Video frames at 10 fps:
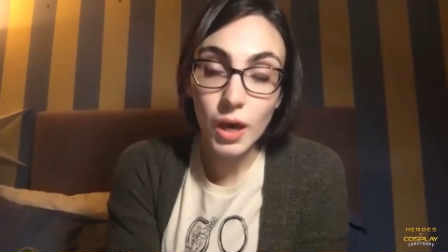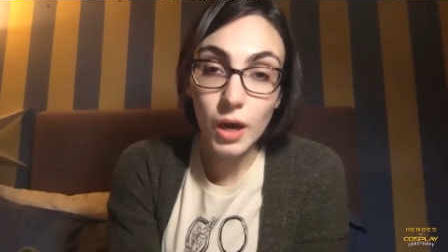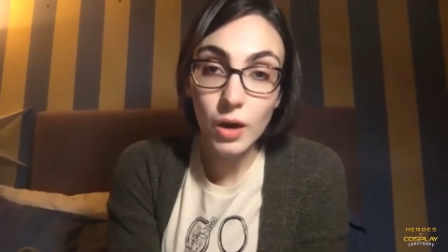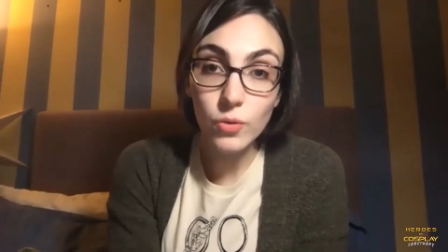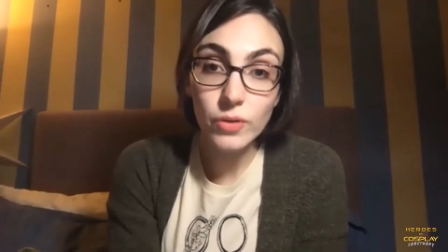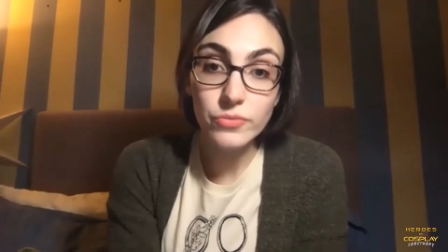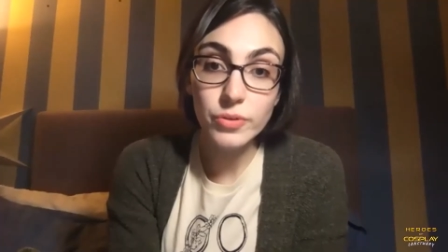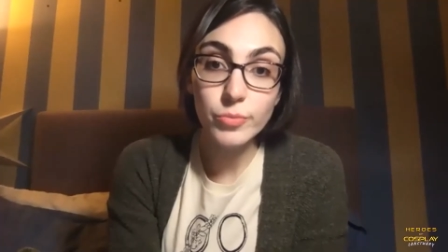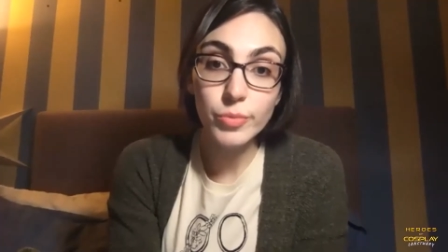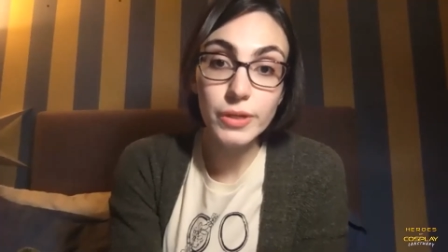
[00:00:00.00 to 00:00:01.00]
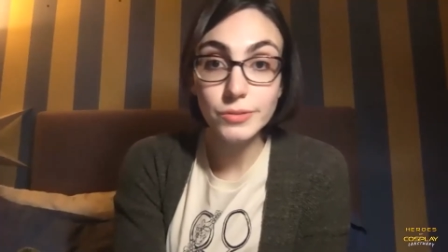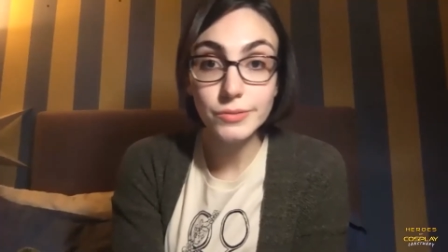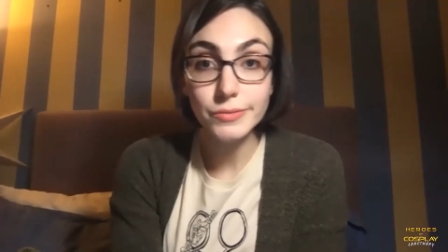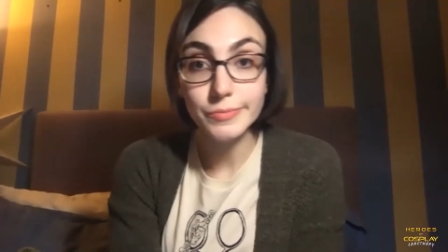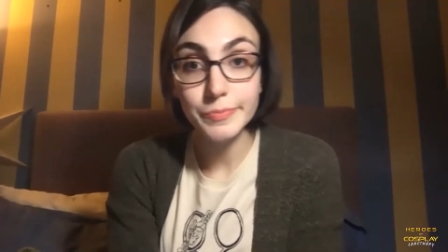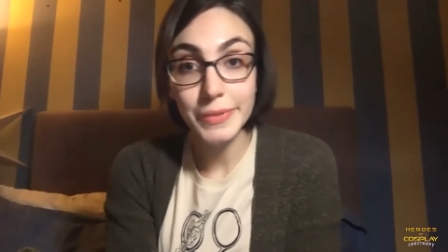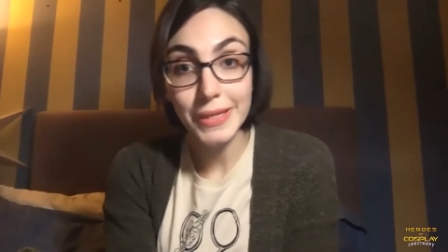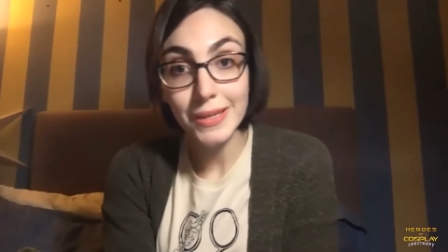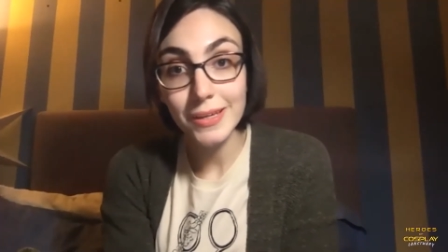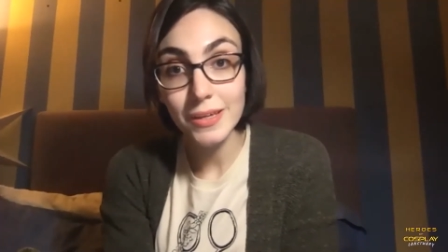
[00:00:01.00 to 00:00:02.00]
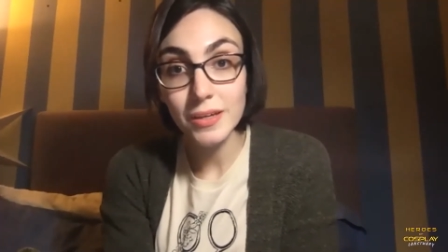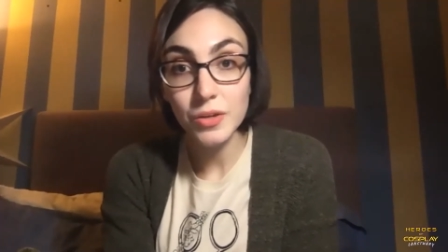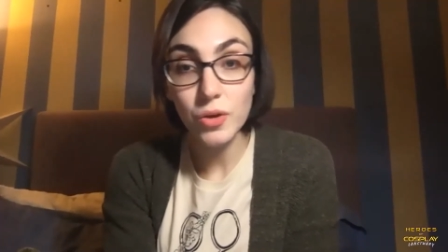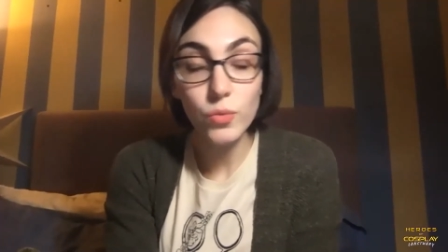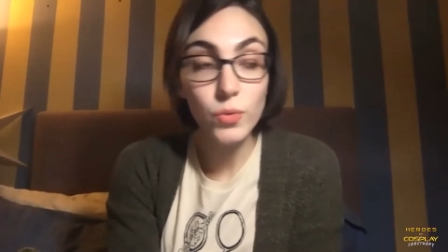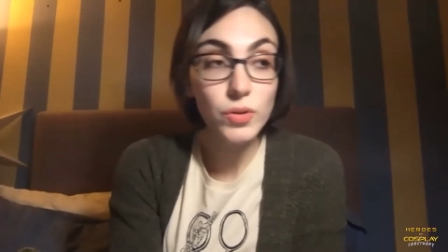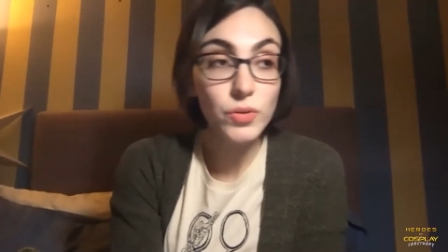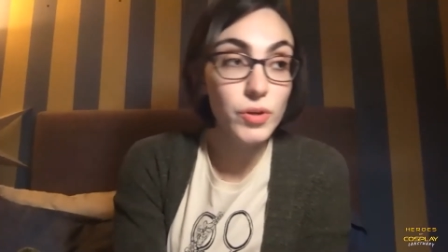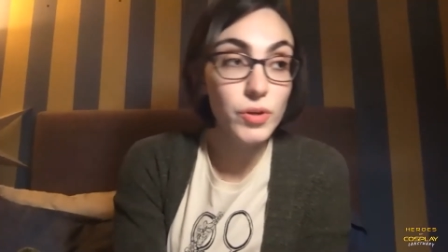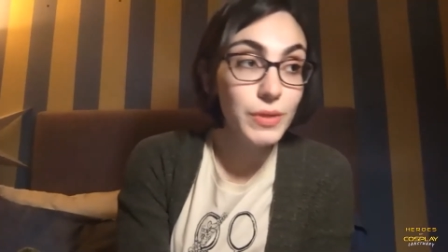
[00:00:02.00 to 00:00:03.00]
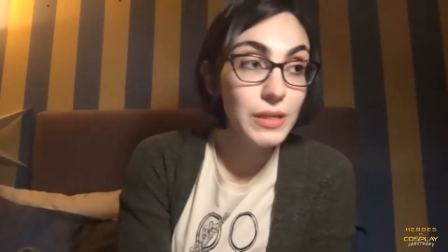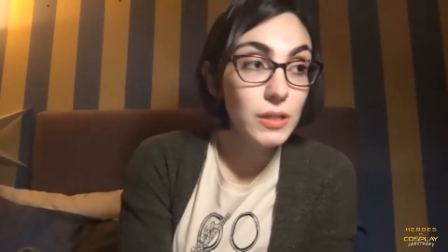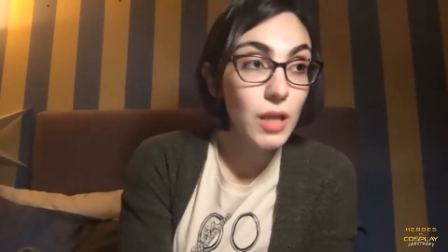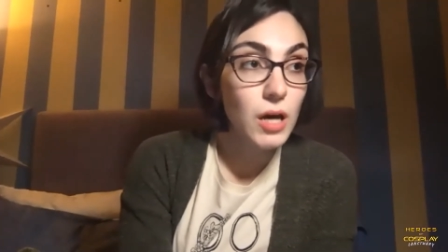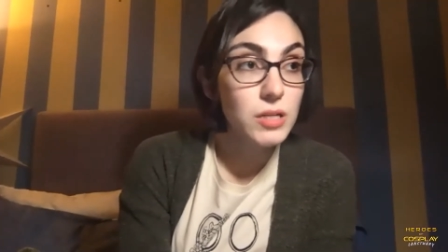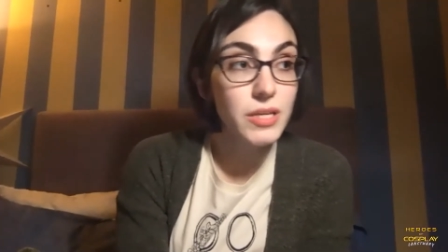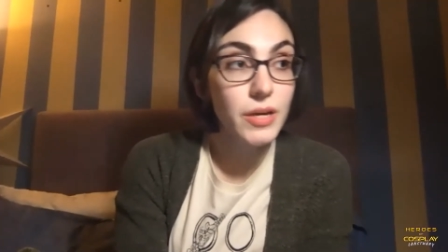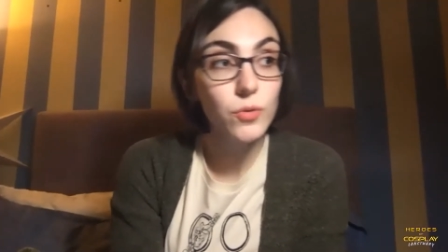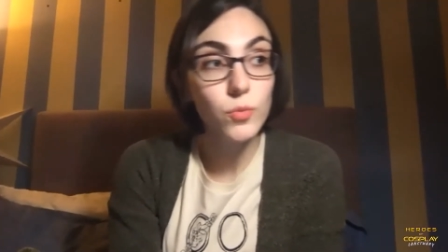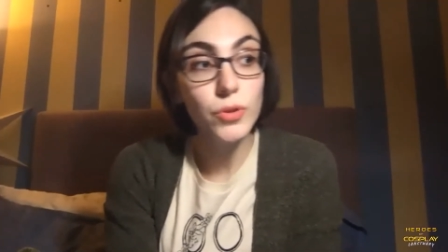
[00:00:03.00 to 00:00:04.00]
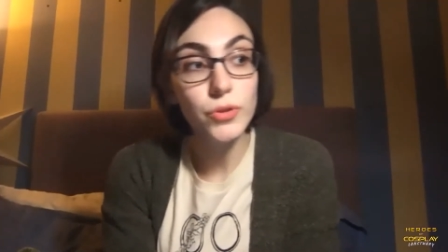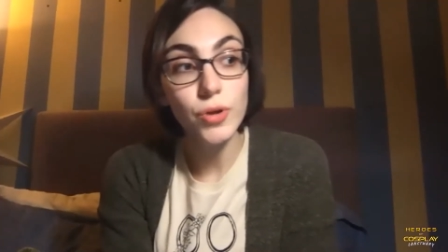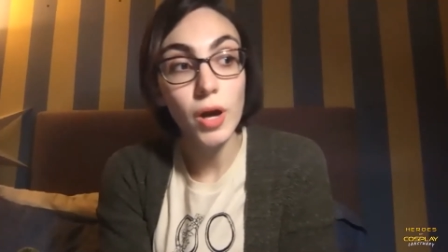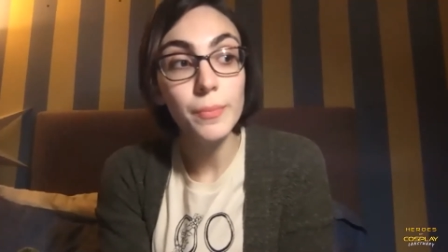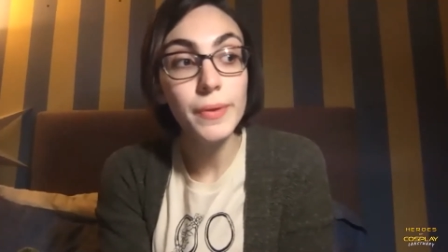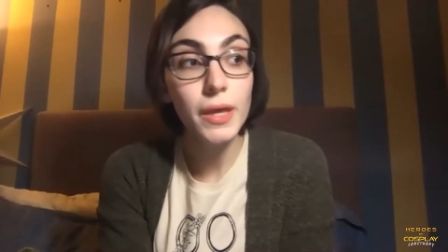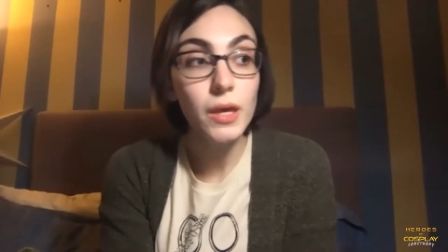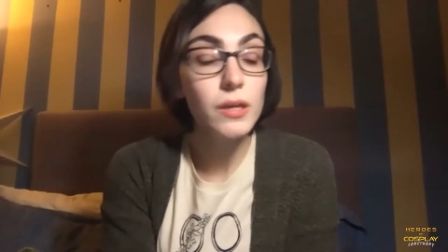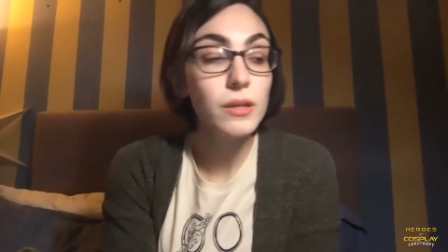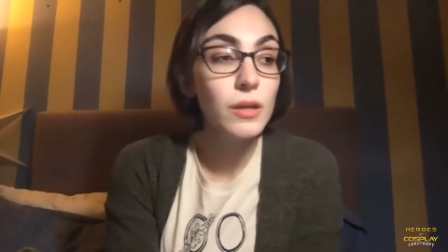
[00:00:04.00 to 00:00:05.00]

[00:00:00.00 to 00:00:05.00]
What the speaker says: Yeah. With how everybody will be, will there be a lockdown? Will there not be?